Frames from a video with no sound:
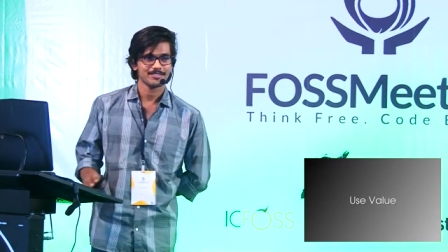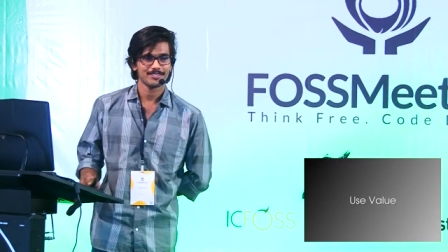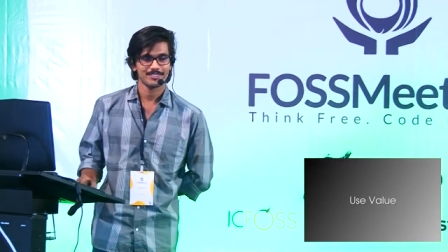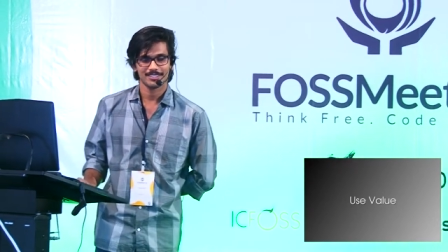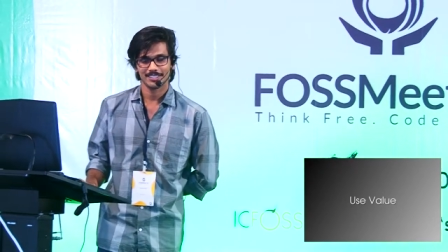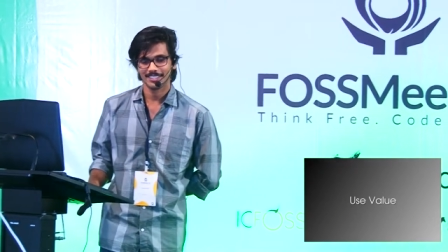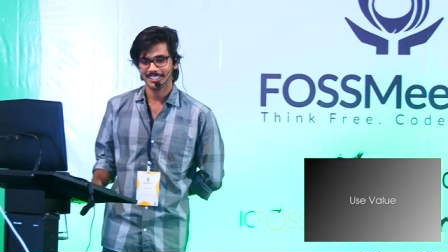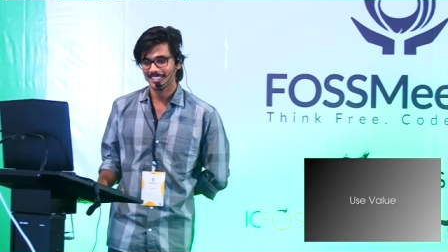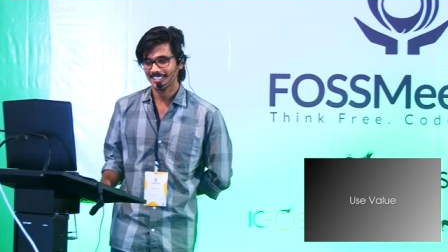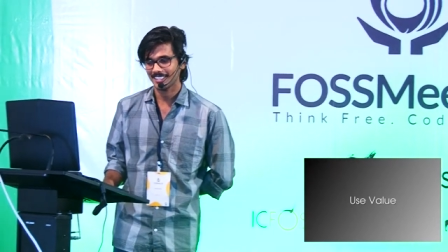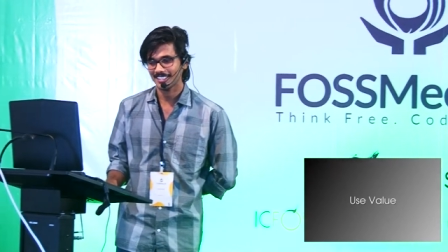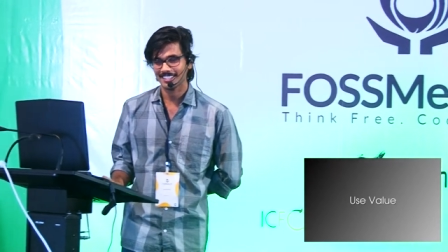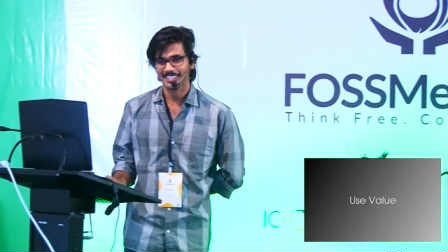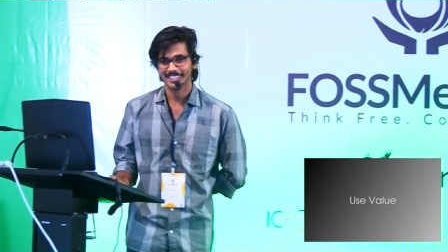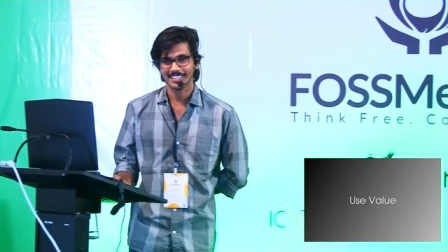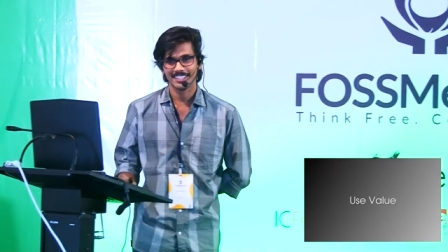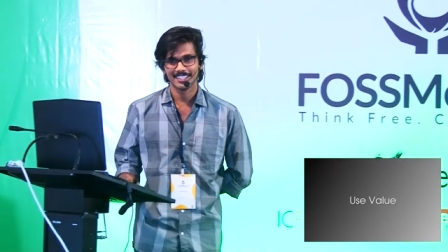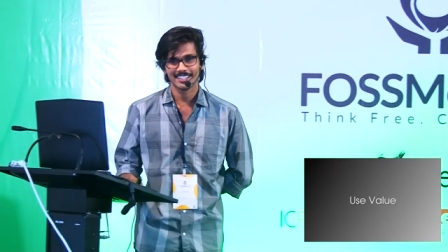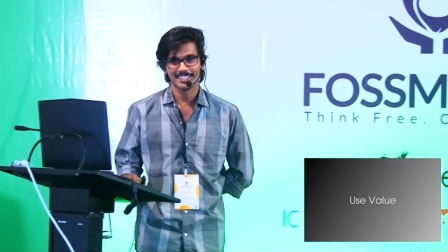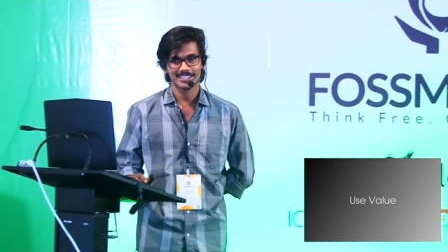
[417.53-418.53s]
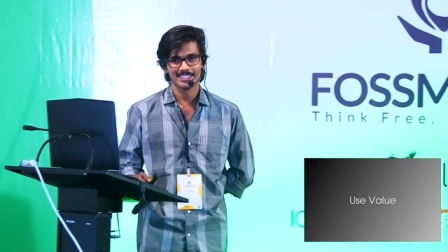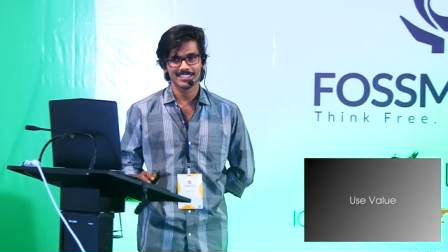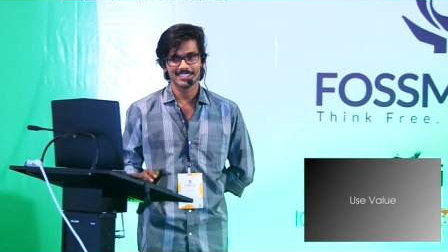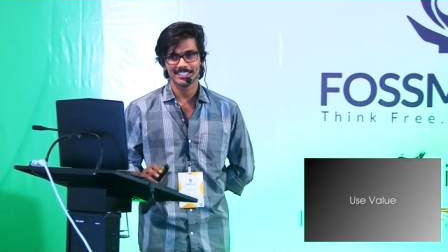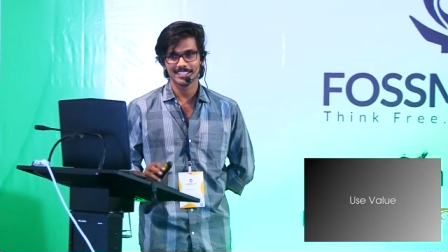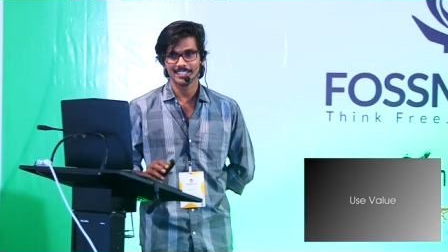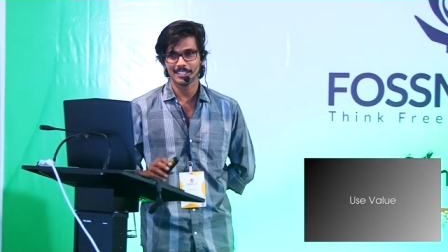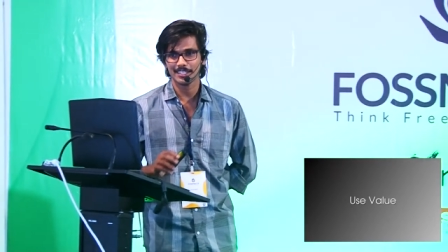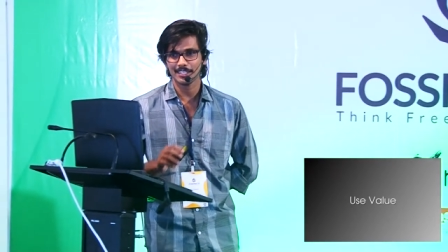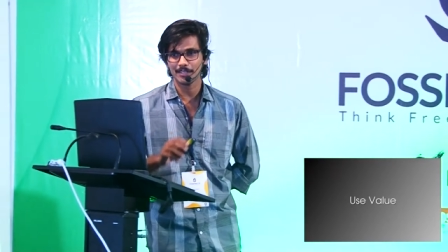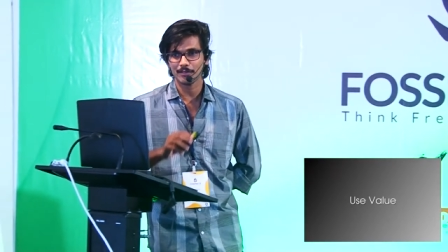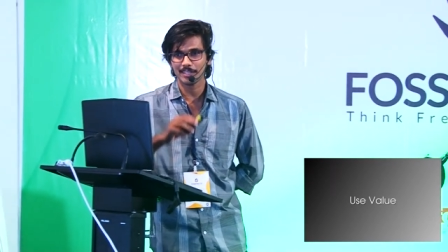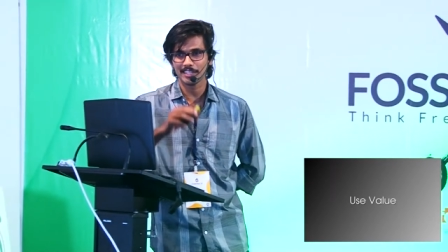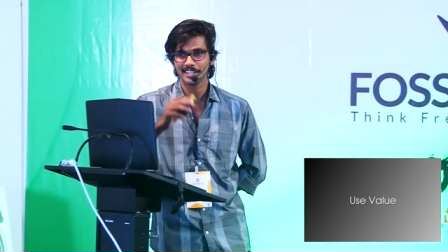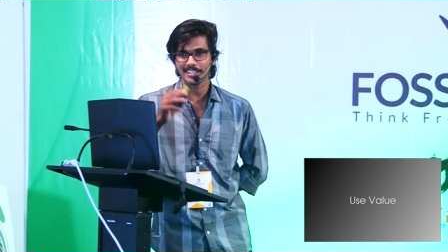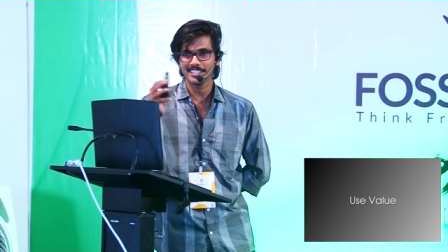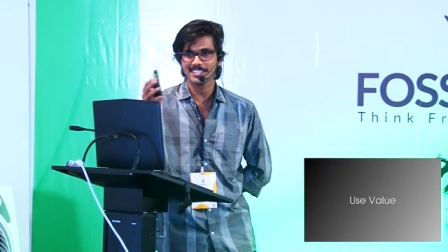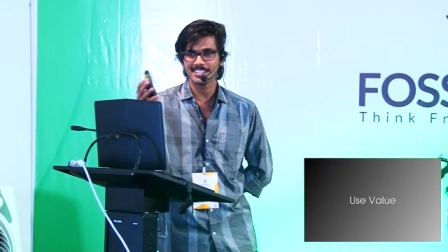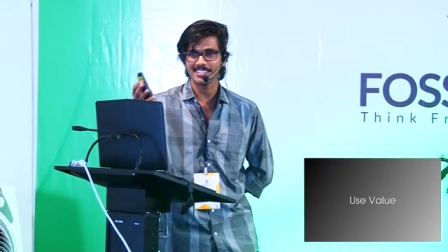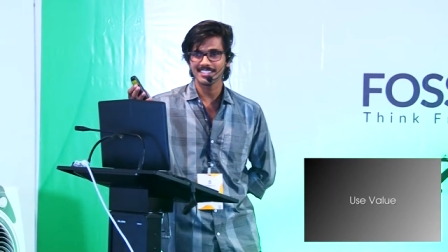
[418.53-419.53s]
Okay, that's a great answer. anyone
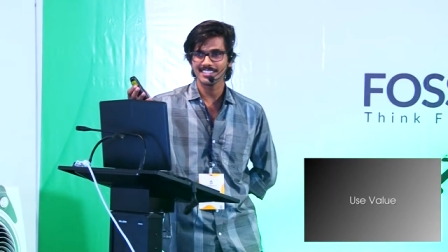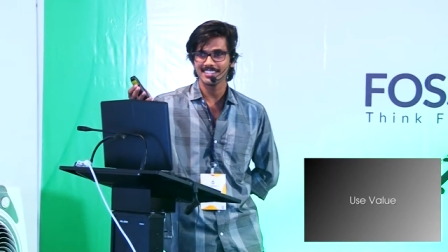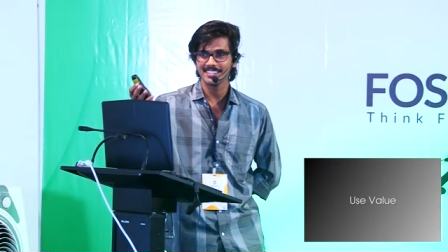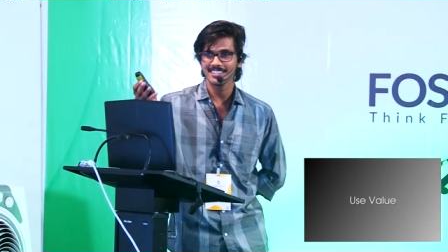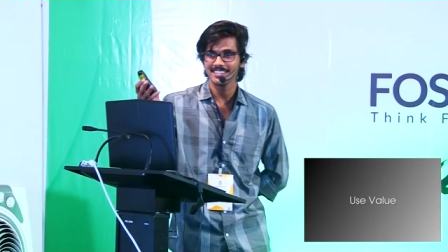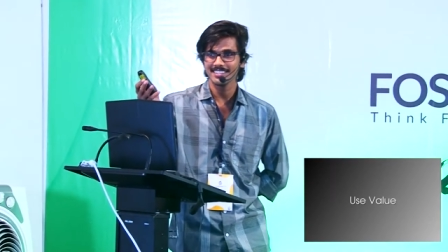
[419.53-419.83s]
else?